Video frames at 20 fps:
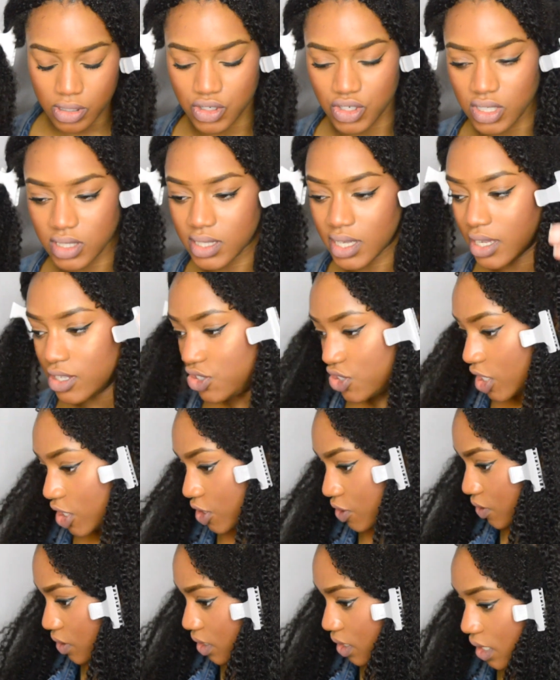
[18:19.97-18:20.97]
it's just that
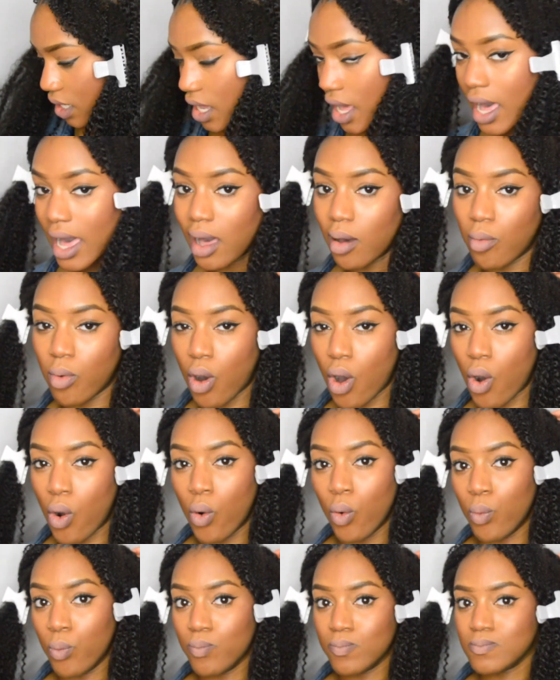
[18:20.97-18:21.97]
generally I'm
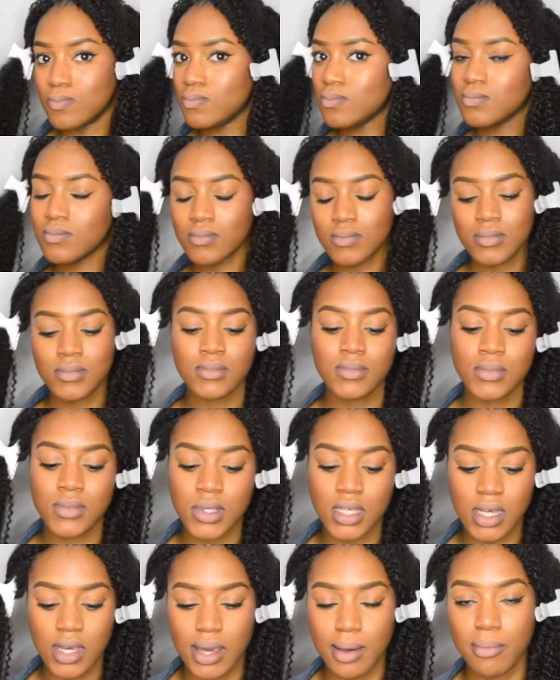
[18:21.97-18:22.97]
home.
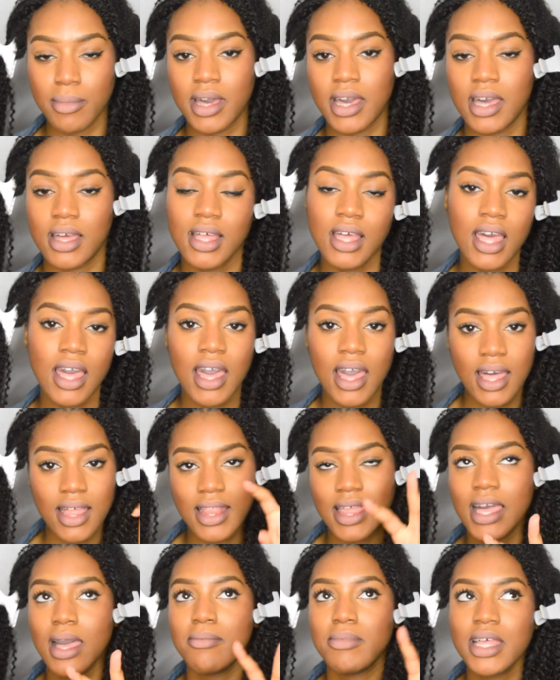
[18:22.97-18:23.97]
I'm
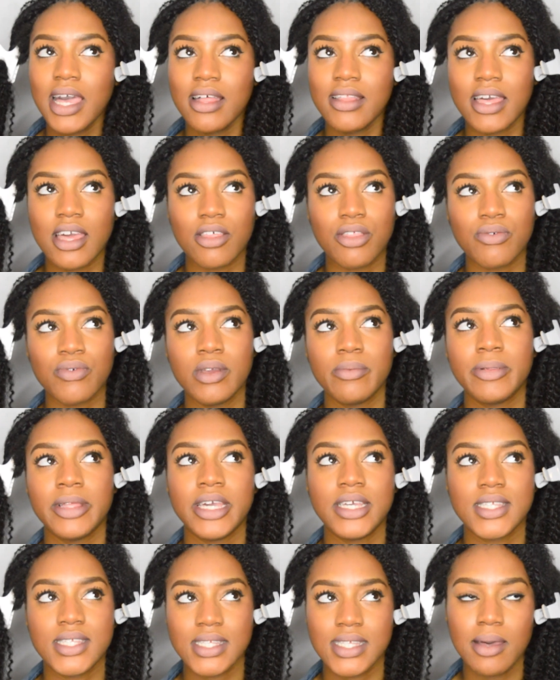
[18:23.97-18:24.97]
at like 3
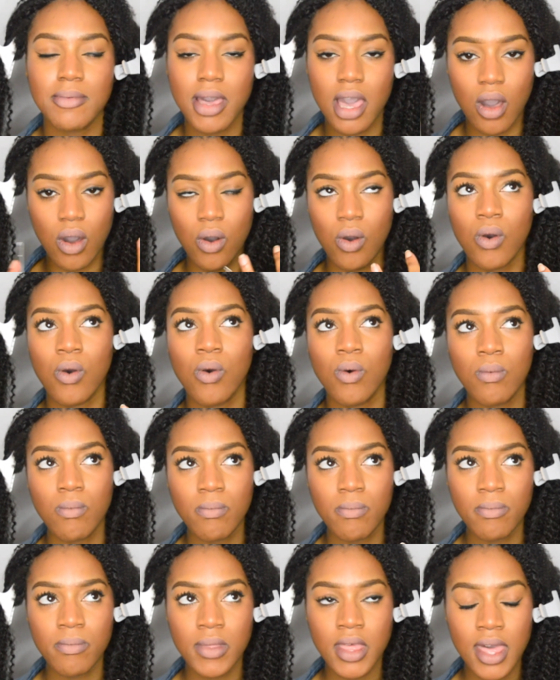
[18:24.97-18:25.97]
places. I'm at
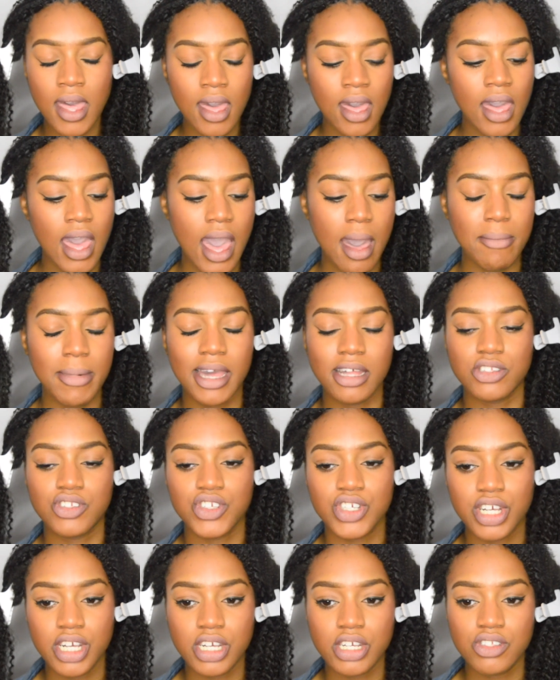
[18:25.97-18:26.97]
home, I'm at
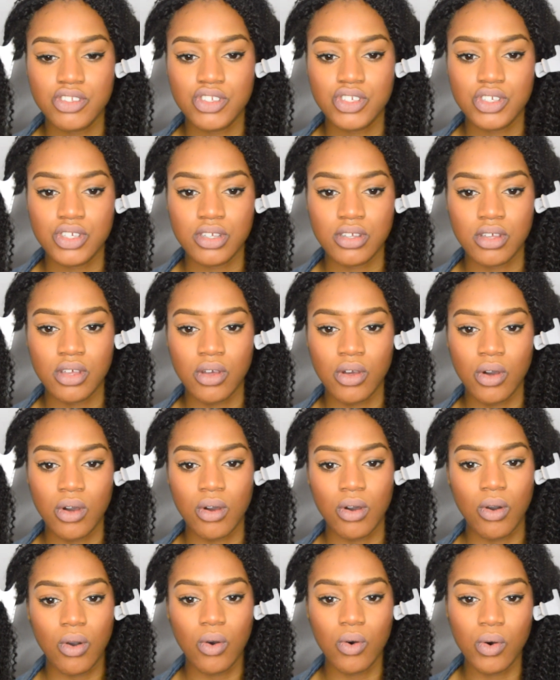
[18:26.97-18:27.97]
church,
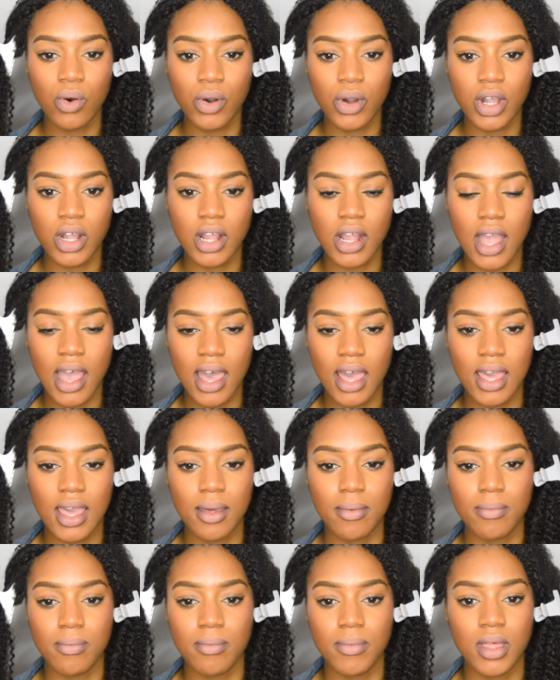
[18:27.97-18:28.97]
or
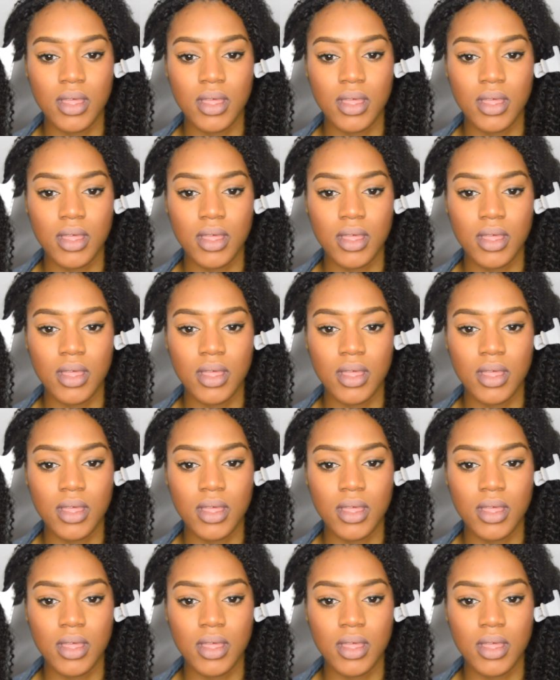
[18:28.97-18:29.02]
I'm